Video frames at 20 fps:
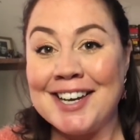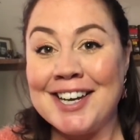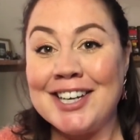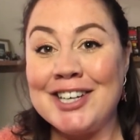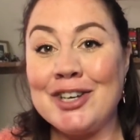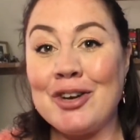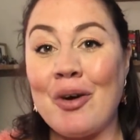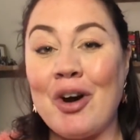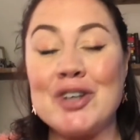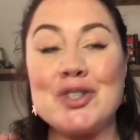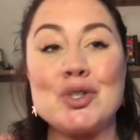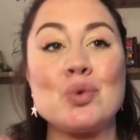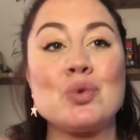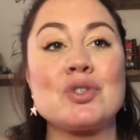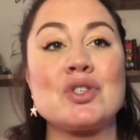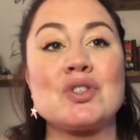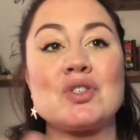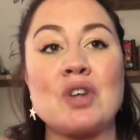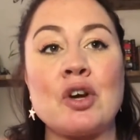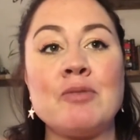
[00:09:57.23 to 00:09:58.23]
You know, I talk
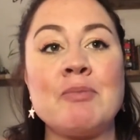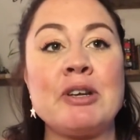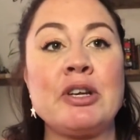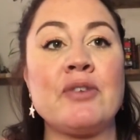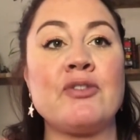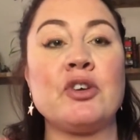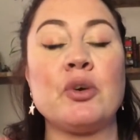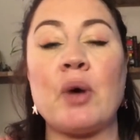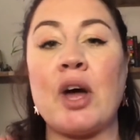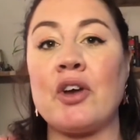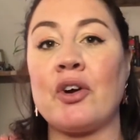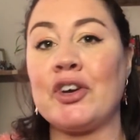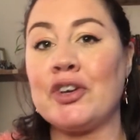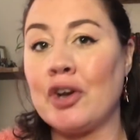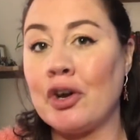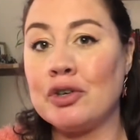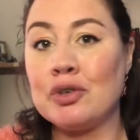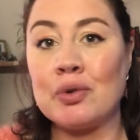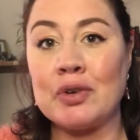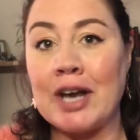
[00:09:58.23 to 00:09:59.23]
to so many of you and I know
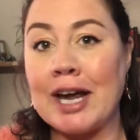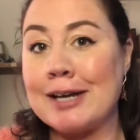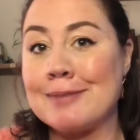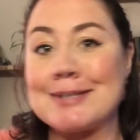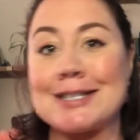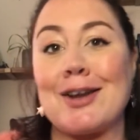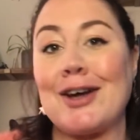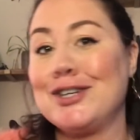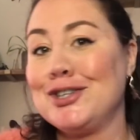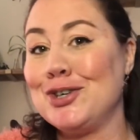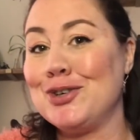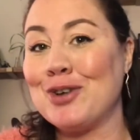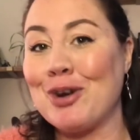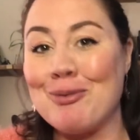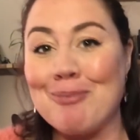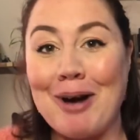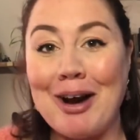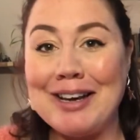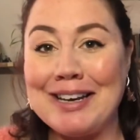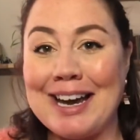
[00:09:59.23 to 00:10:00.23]
your names like you know
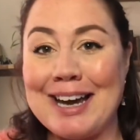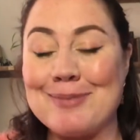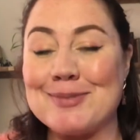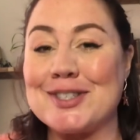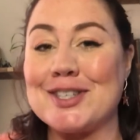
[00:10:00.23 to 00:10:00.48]
my name.